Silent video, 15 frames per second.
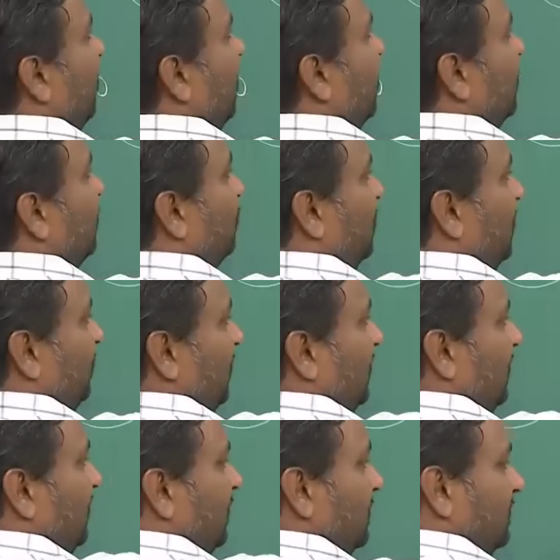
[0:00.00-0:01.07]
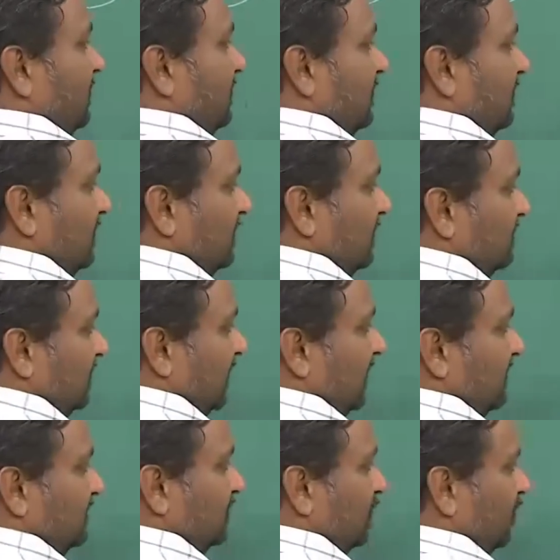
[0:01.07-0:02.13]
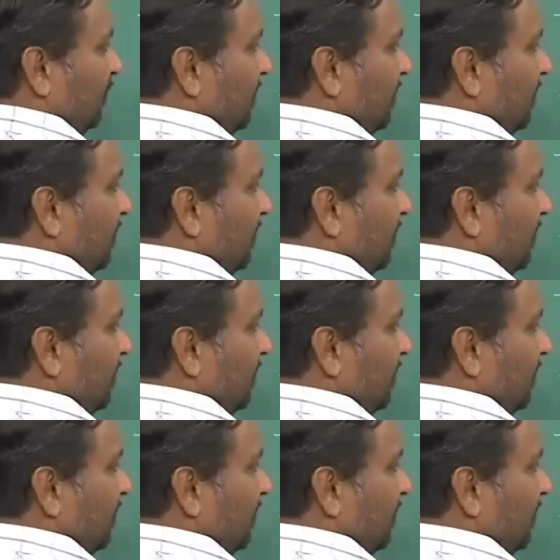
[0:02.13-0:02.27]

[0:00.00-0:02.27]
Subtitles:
packet to come here, second 0